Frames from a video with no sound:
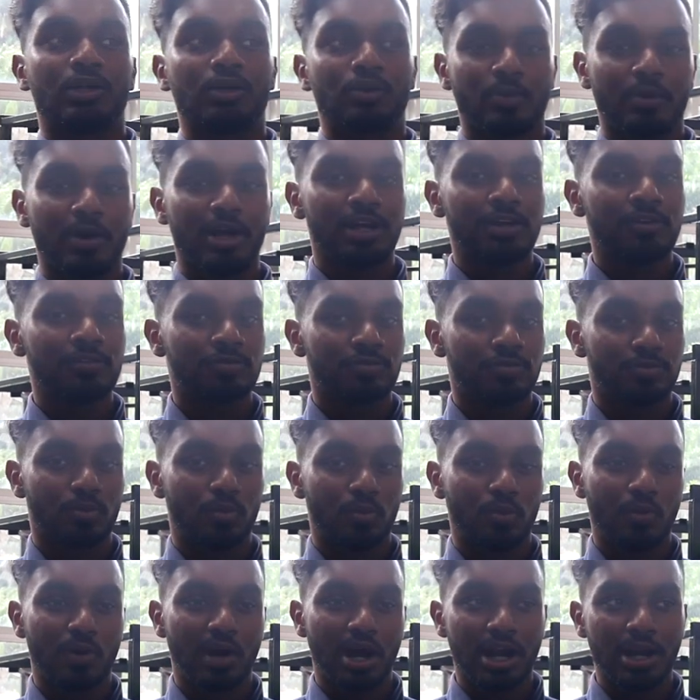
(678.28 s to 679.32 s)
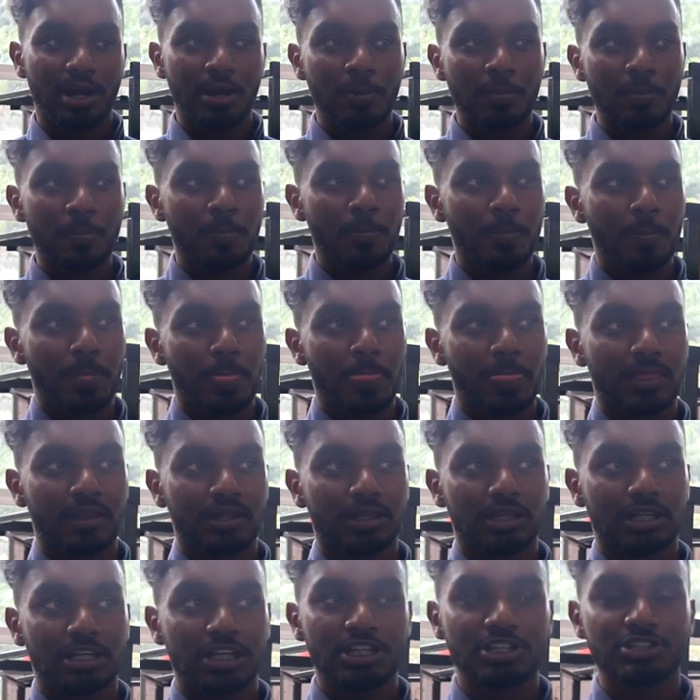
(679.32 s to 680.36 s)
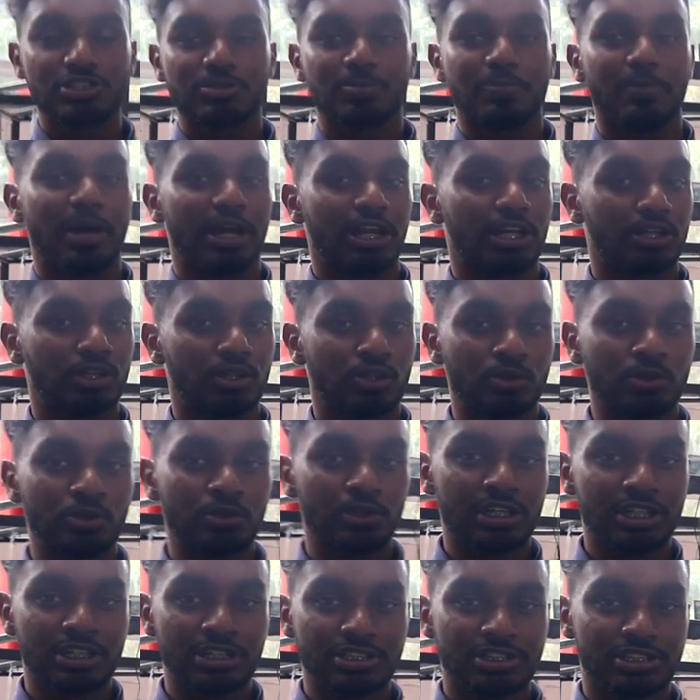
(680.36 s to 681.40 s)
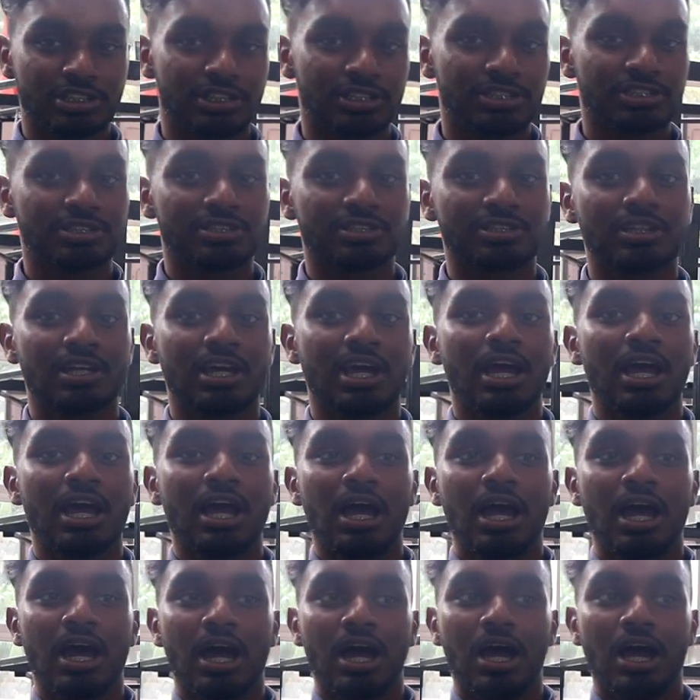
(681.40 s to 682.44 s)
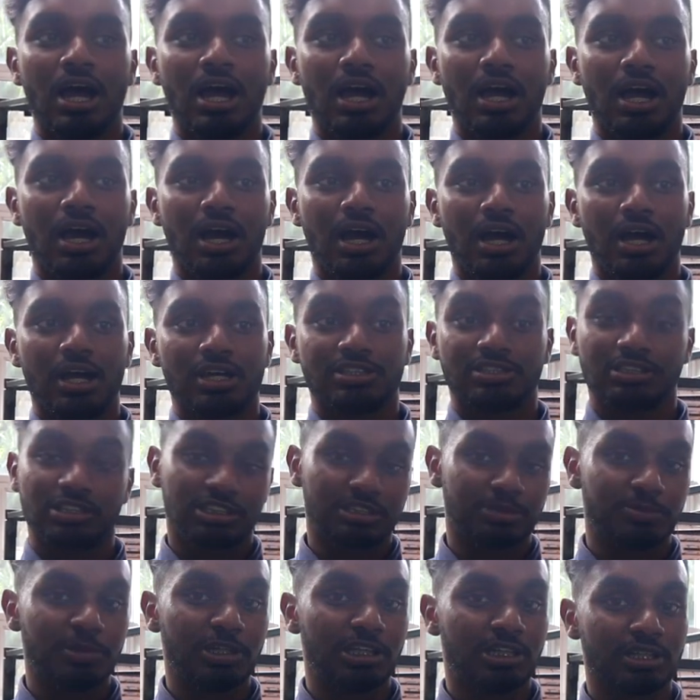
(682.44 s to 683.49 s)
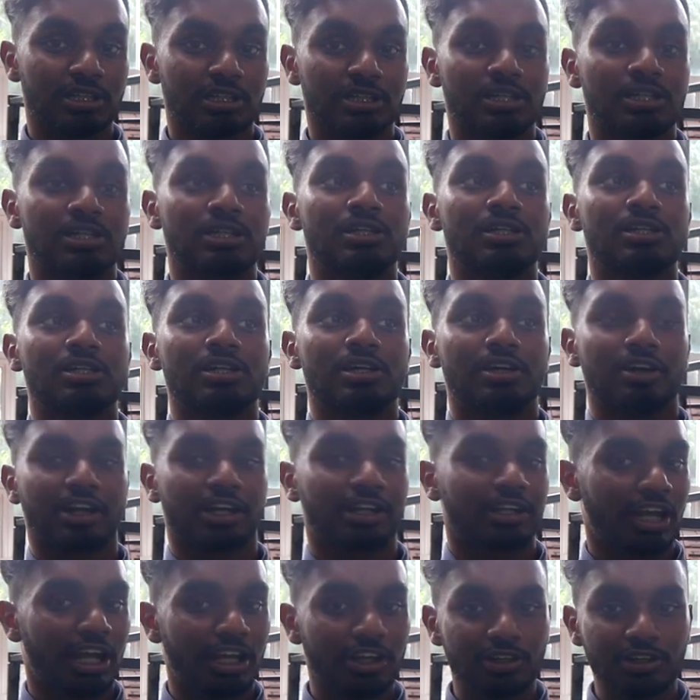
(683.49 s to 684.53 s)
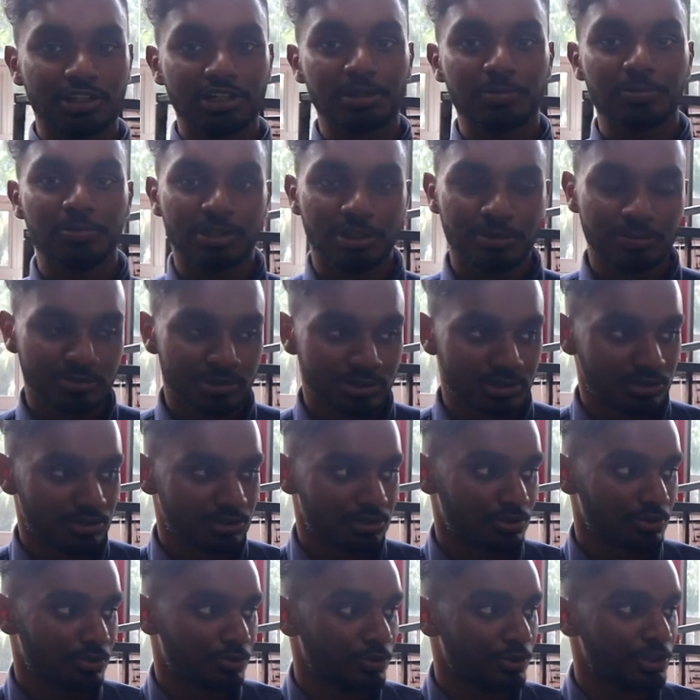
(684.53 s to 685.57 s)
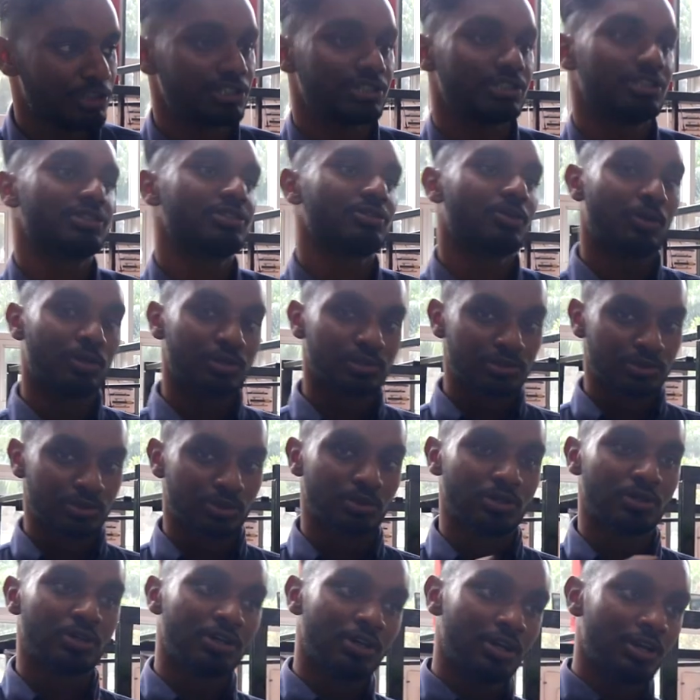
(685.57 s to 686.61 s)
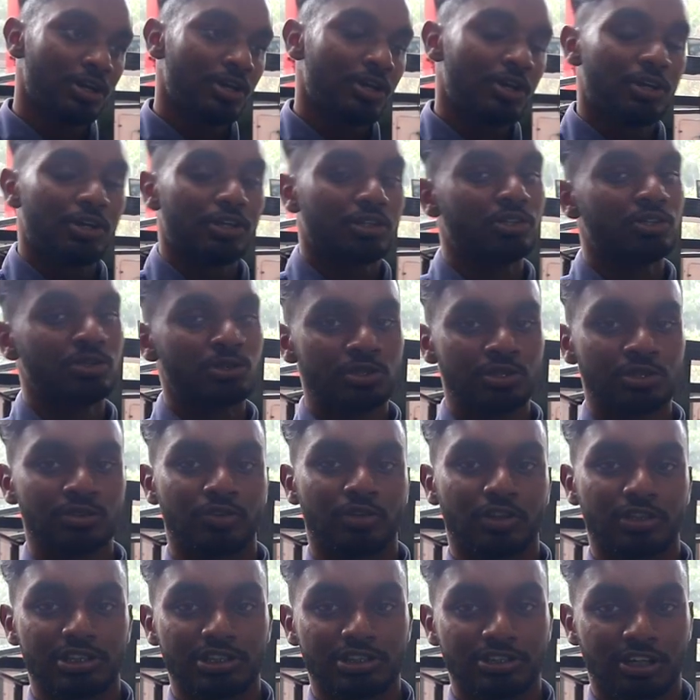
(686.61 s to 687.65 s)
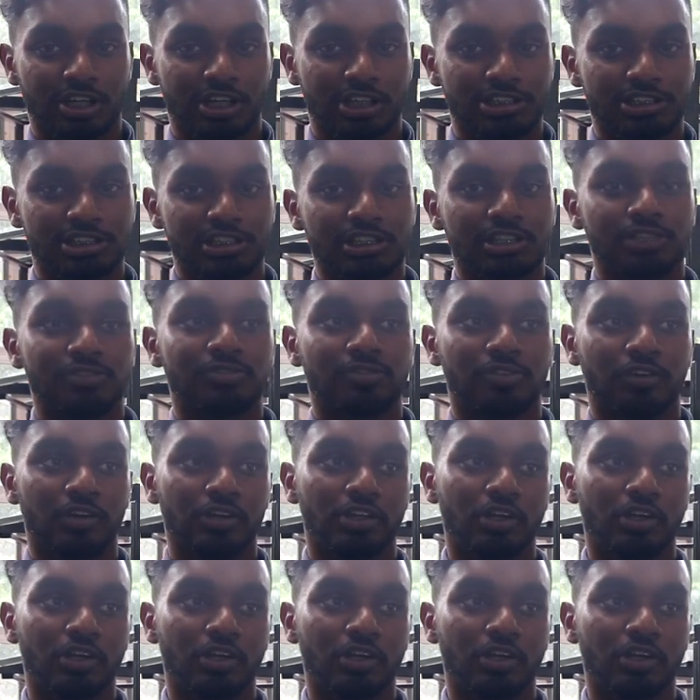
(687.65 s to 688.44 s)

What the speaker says: 12 1 inch by 2 inches 6 meter rectangular beams, which is also used for the structure. For